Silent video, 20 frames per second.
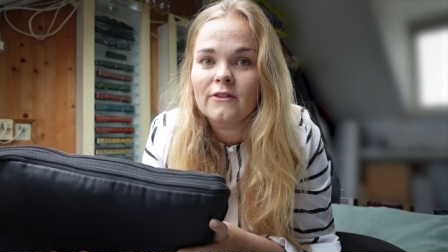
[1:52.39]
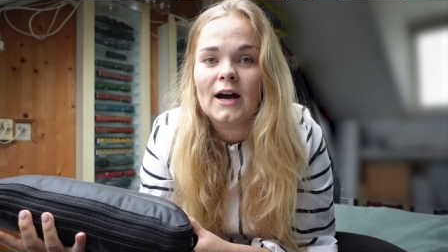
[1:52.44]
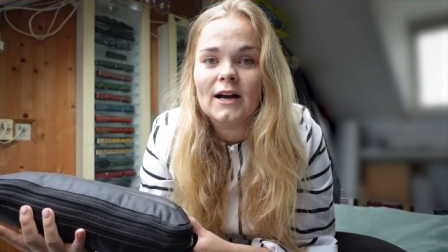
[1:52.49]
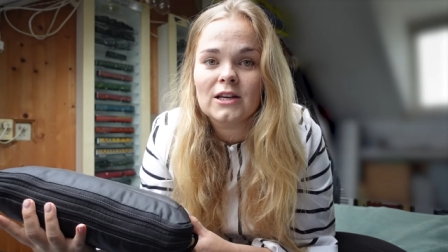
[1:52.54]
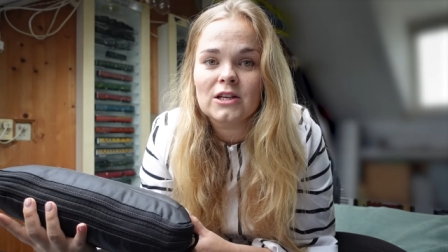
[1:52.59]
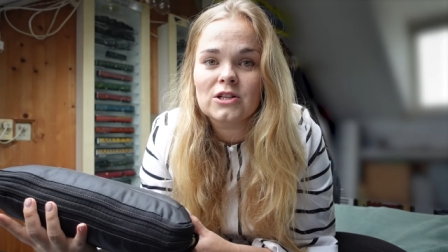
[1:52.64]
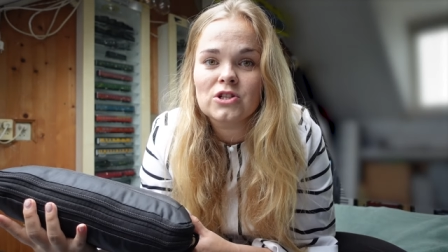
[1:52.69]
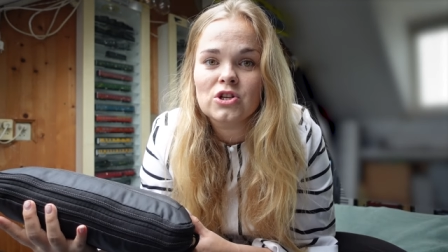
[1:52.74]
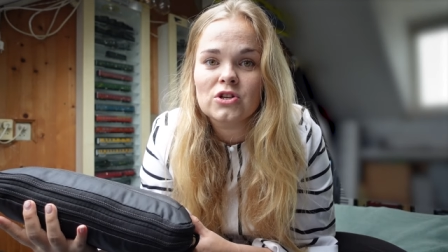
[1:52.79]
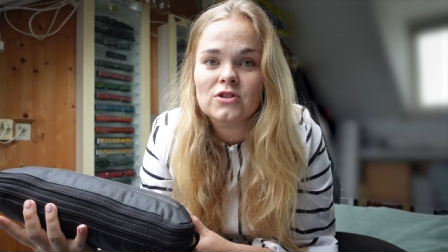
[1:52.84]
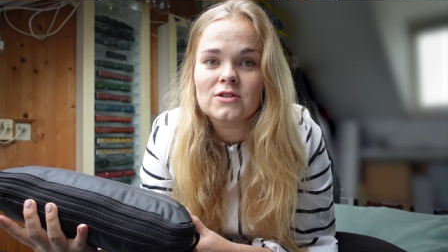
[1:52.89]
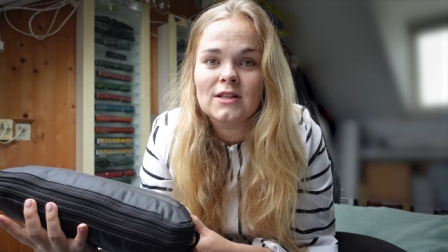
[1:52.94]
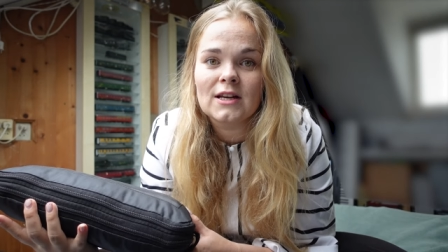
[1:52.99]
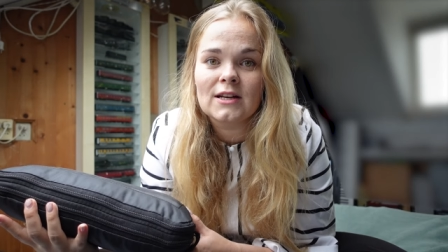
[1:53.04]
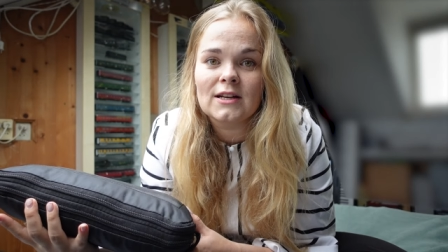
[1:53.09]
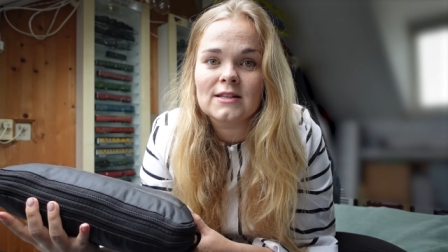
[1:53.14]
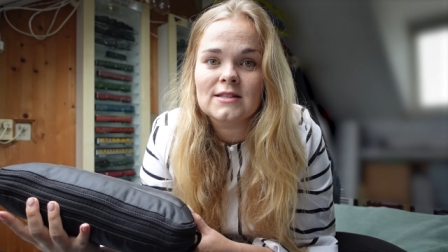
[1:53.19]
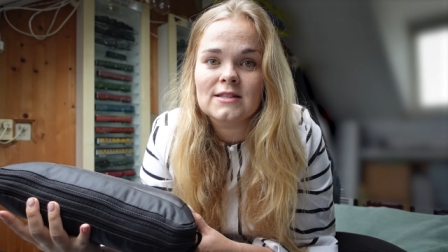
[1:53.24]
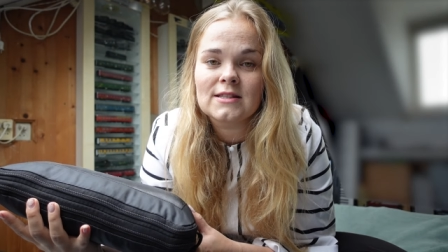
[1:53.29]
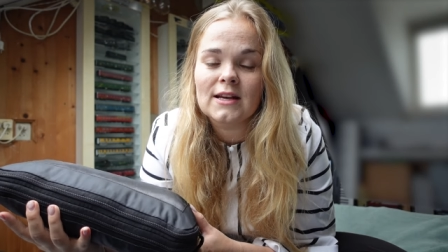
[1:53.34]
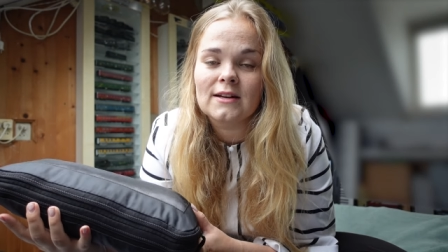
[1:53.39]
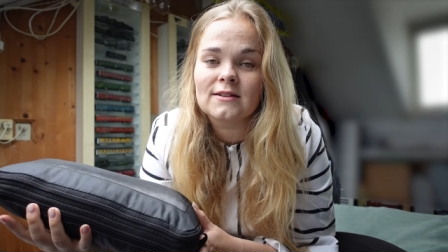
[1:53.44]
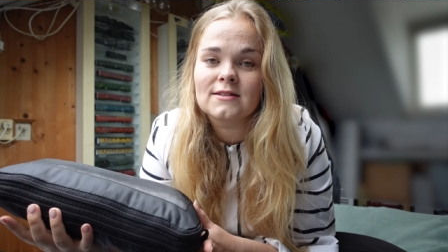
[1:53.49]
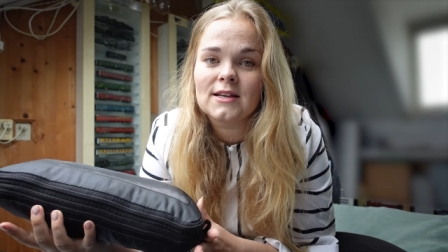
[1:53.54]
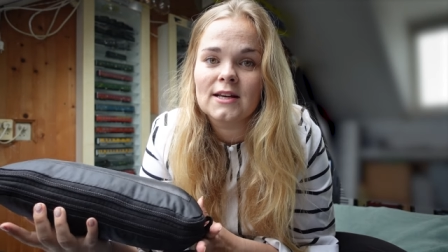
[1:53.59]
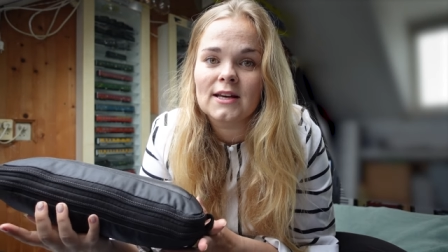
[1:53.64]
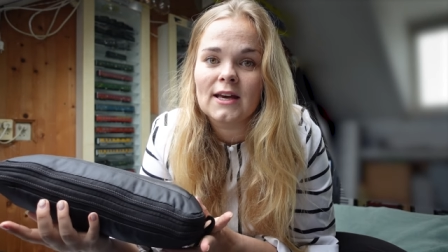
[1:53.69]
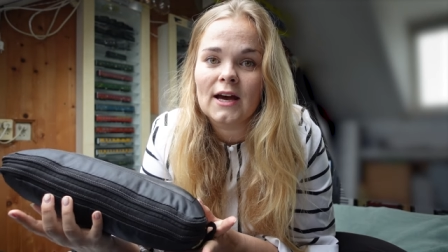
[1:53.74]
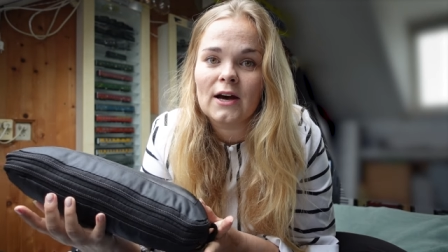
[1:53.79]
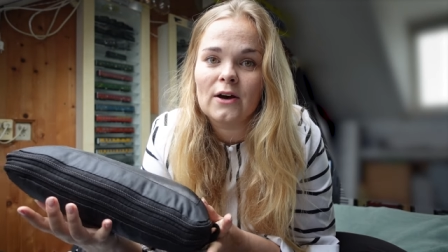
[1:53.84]
I can just then instead
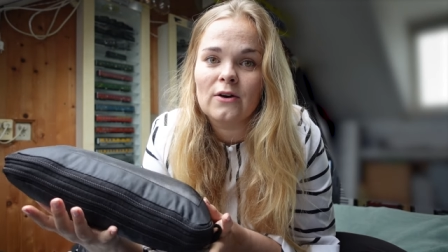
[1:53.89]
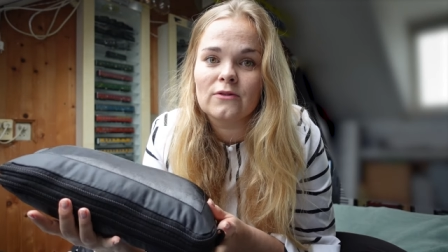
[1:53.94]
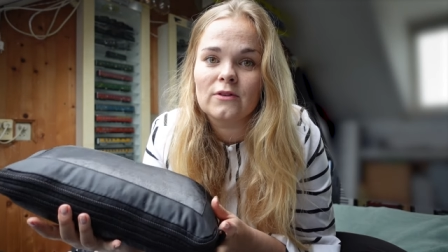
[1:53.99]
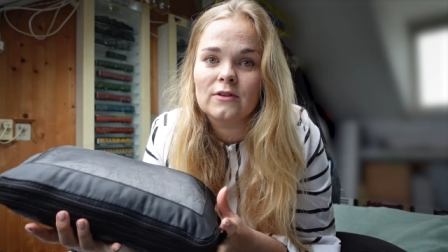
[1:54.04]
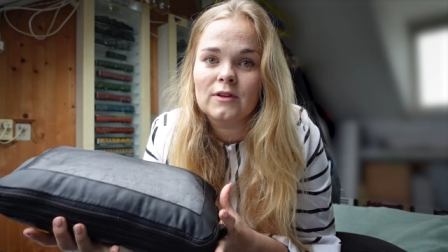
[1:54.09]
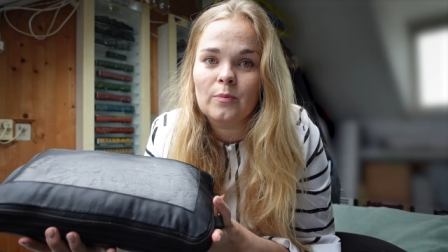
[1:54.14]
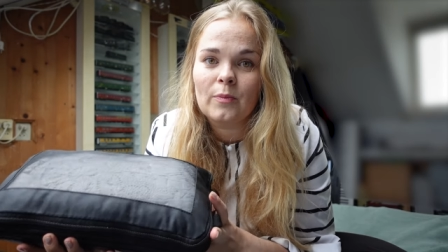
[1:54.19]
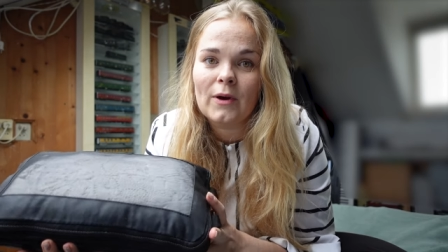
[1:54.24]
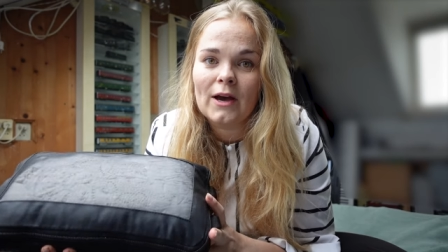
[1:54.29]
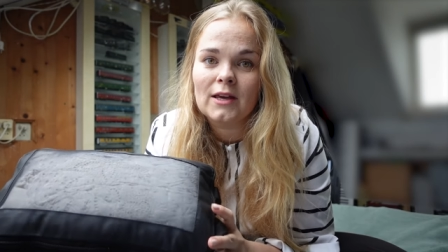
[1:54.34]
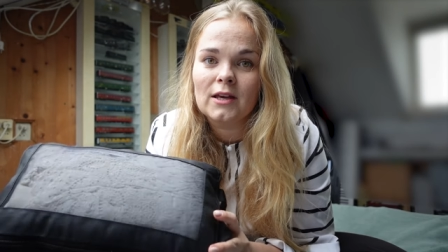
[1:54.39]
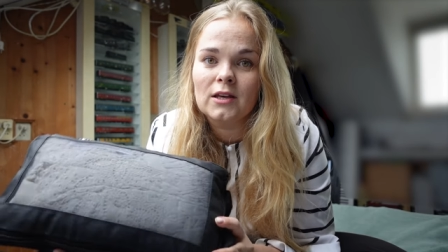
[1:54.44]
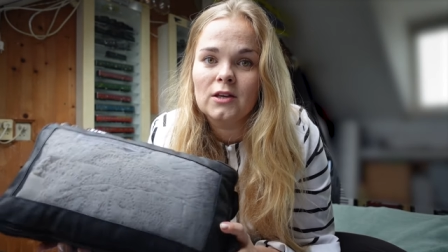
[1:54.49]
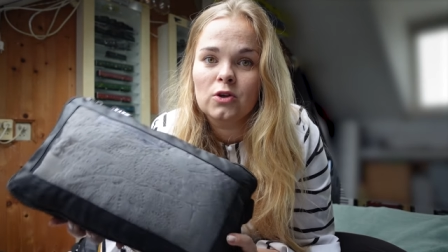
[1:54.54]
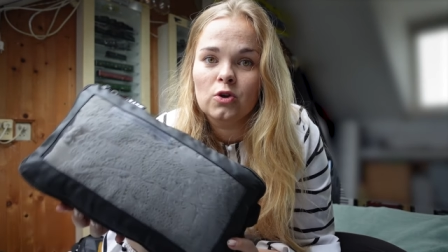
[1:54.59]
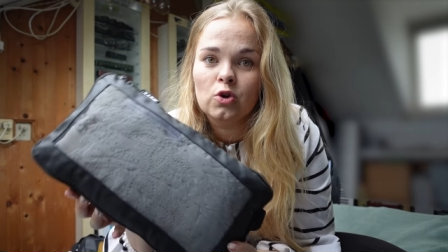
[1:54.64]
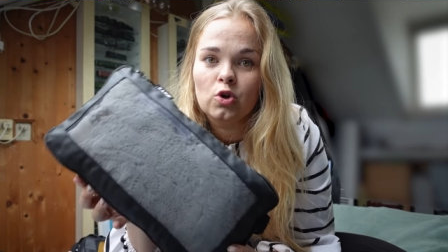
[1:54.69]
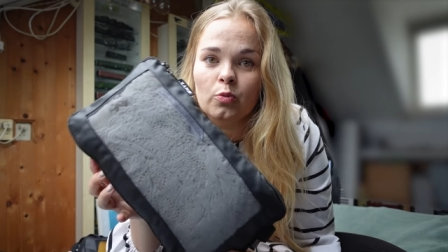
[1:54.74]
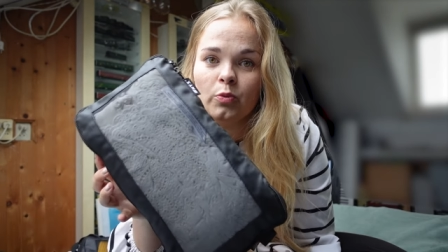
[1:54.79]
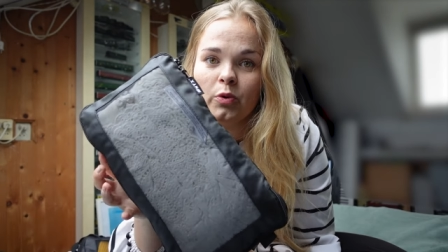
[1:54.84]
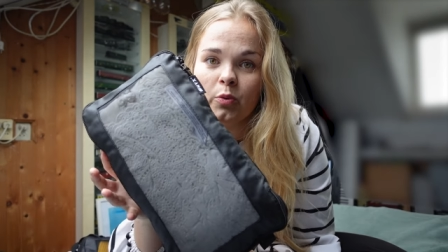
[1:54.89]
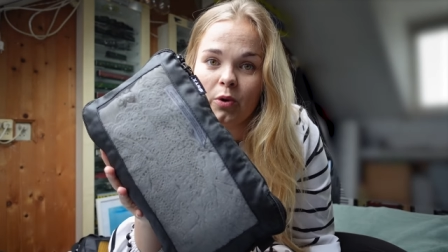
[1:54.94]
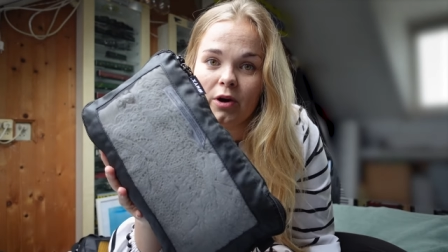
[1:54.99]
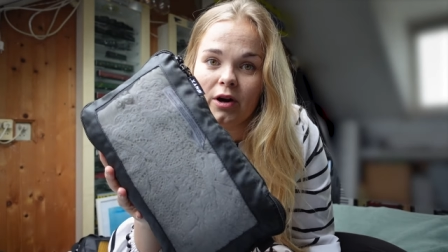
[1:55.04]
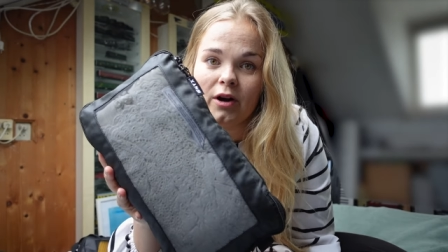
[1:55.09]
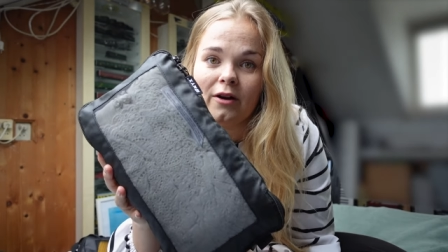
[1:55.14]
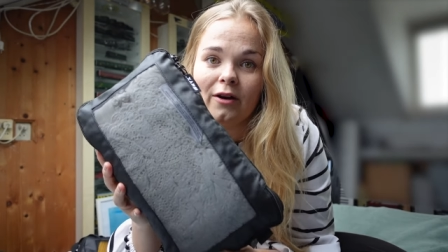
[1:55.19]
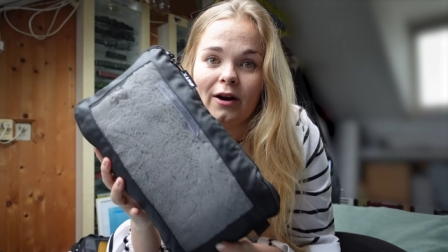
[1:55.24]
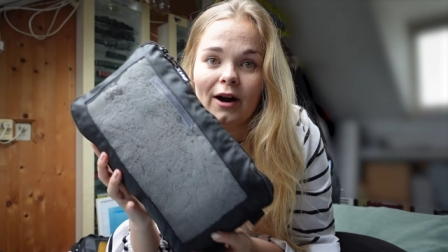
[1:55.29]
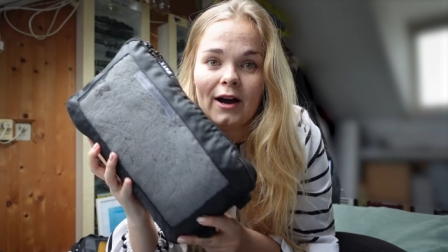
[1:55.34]
take out the packing cube
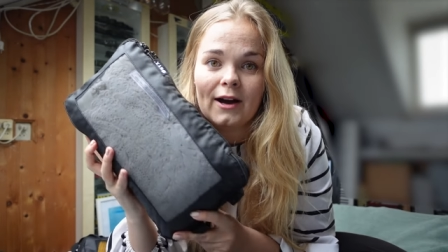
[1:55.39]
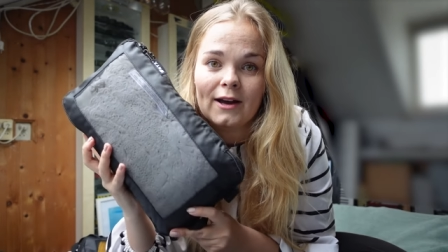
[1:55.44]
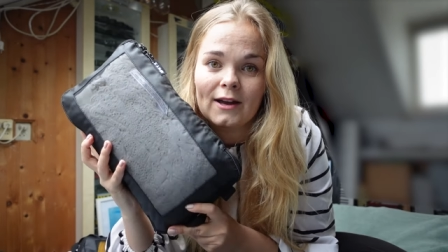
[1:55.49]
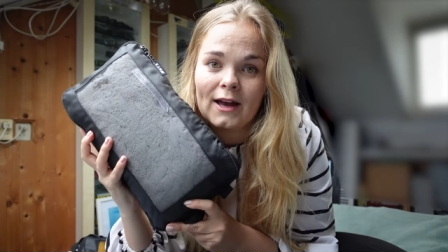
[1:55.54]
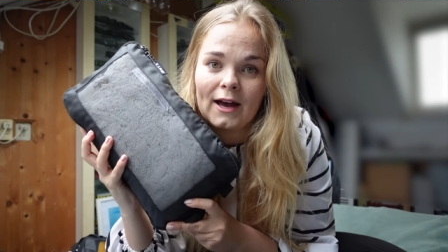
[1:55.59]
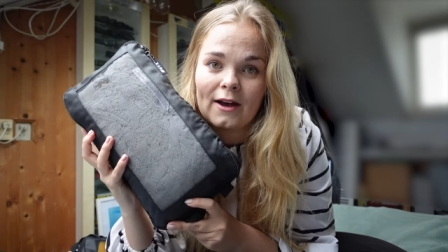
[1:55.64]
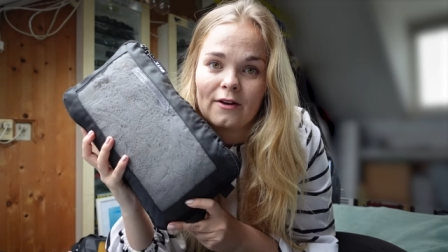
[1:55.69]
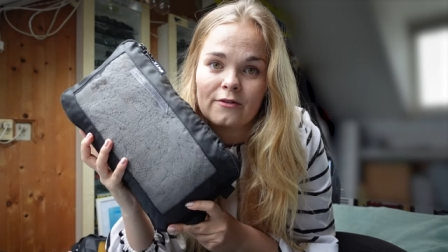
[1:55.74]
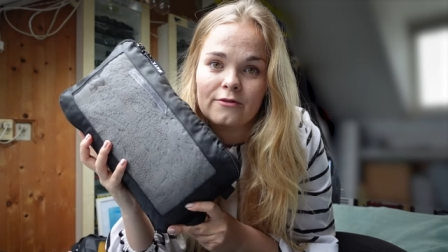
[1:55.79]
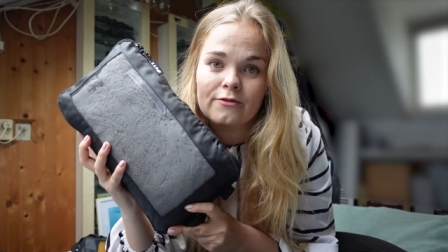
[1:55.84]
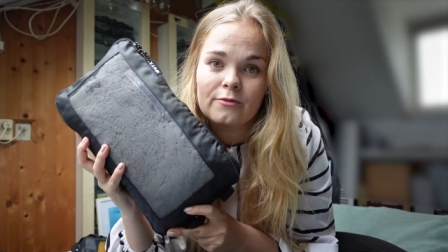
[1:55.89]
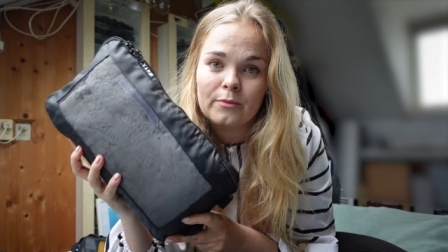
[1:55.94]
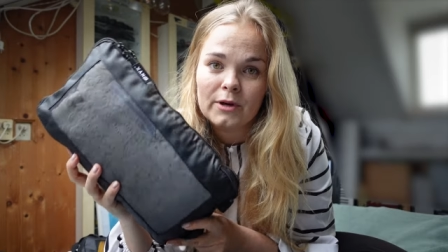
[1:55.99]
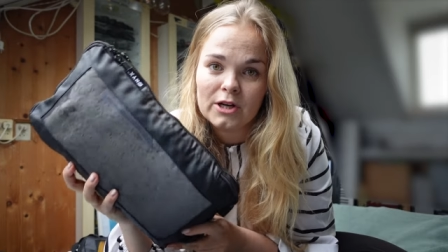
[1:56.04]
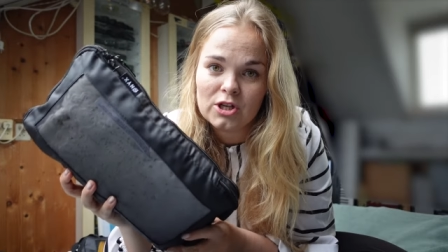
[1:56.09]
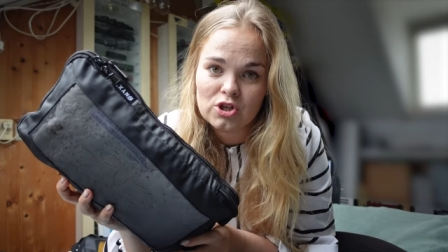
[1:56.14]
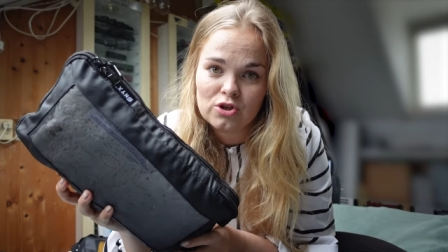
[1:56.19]
where I have my